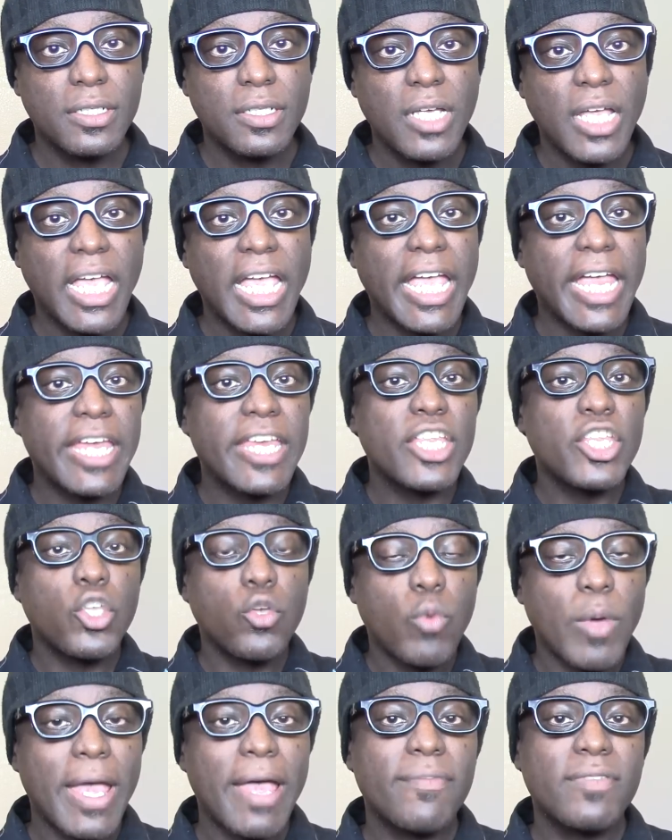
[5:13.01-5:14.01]
and you
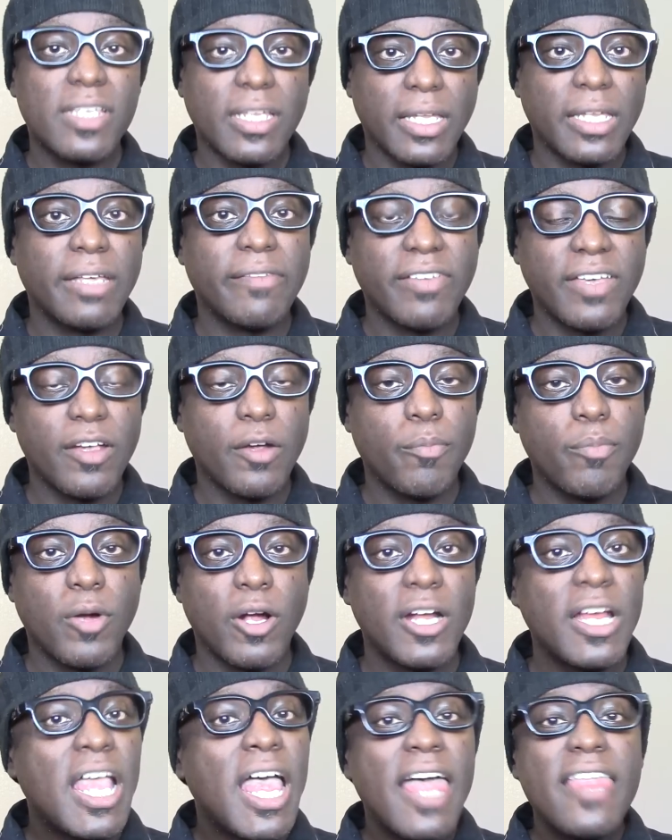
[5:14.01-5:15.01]
have to live here
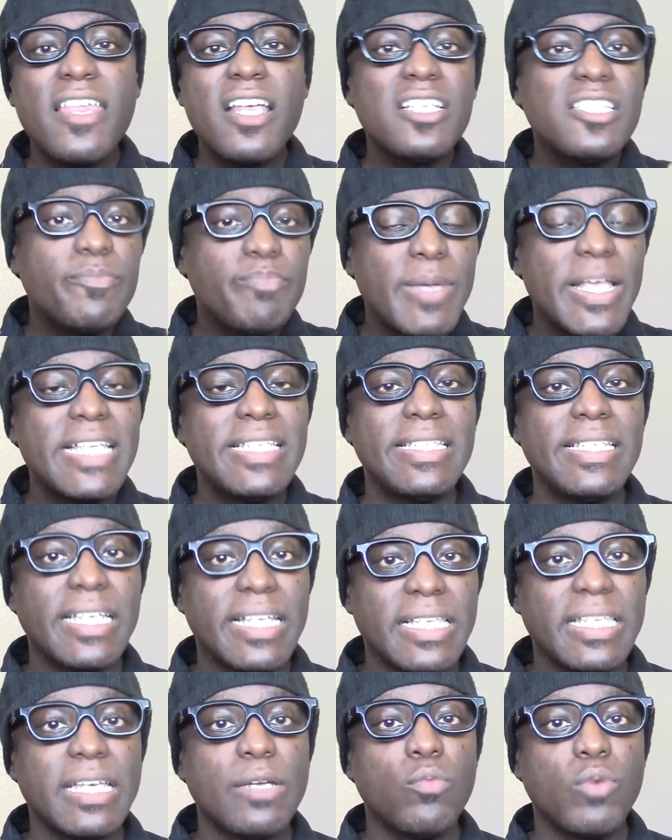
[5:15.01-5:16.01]
part. That's
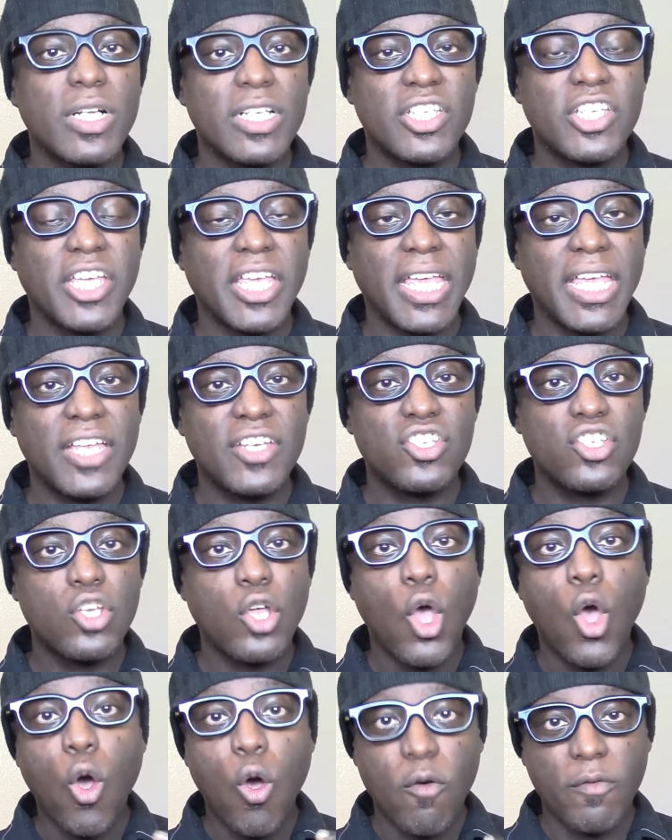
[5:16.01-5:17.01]
basically what changed
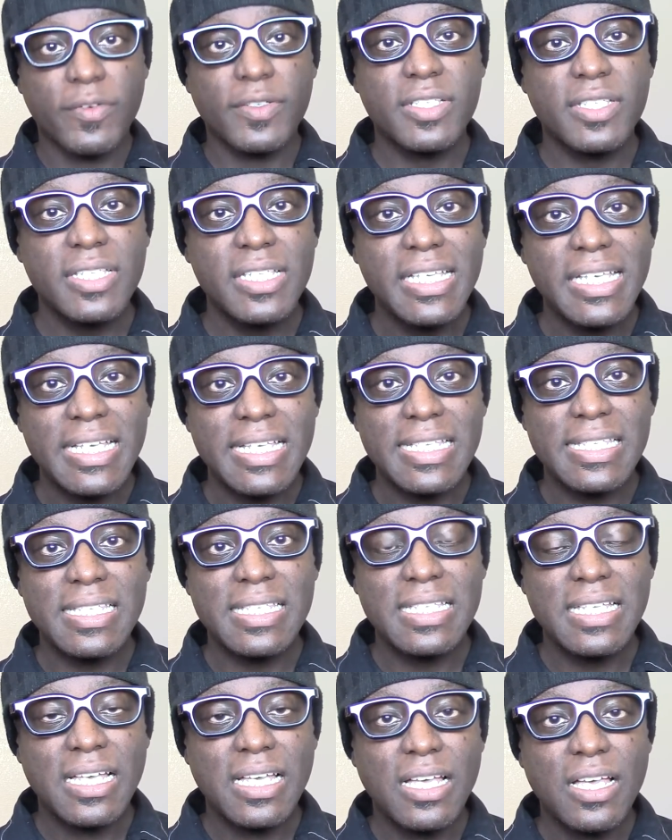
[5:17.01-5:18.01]

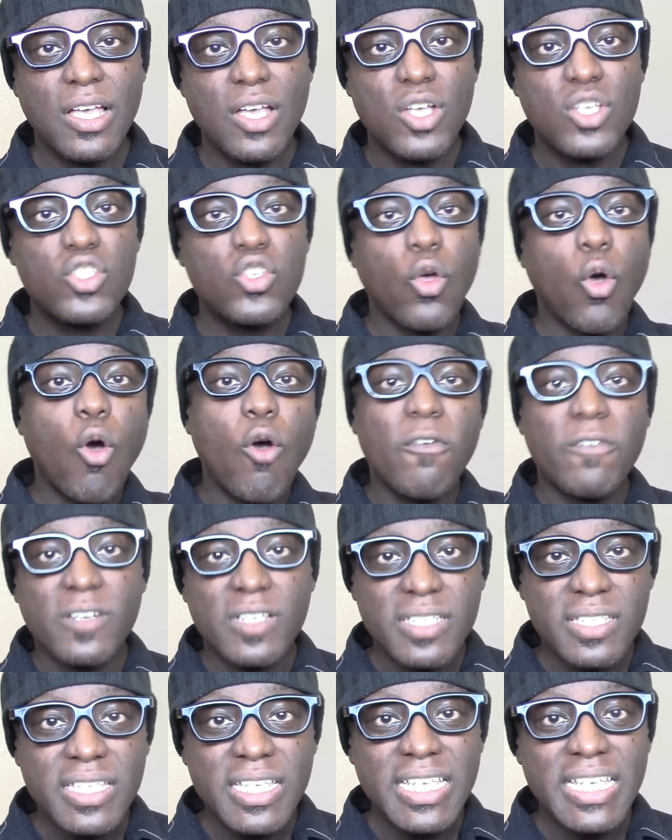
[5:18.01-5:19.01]
overseas. So
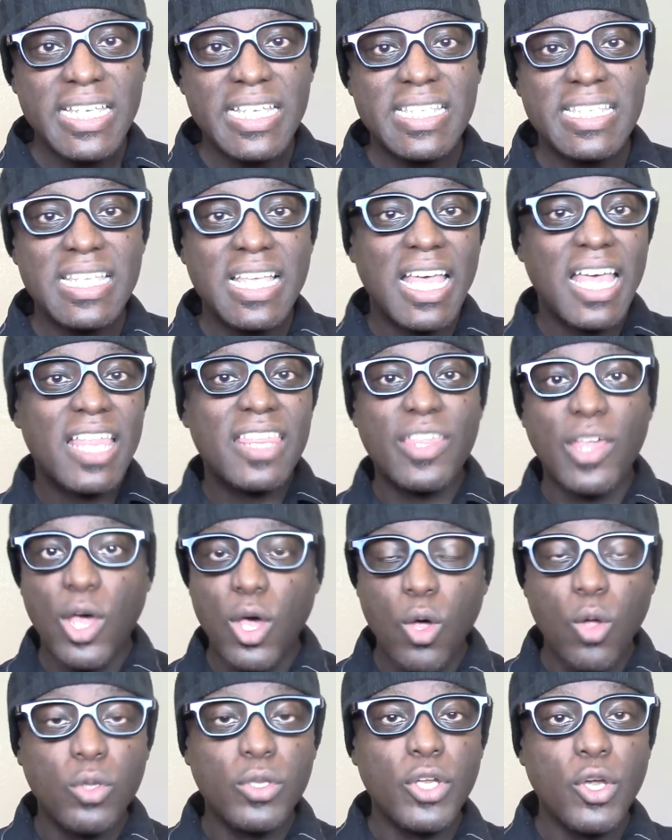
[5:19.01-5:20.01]
overseas, the
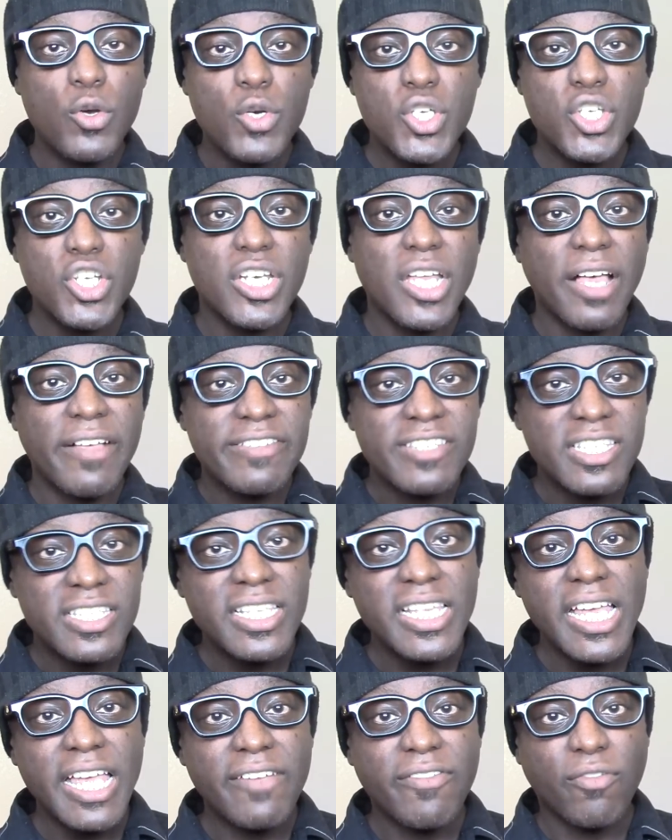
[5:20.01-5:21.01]
whole notion of
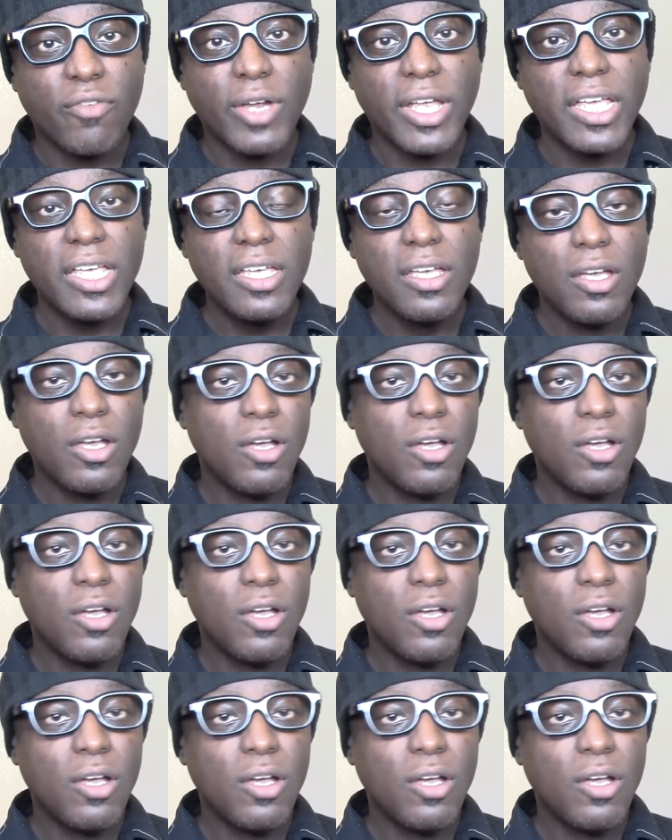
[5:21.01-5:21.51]
slavery,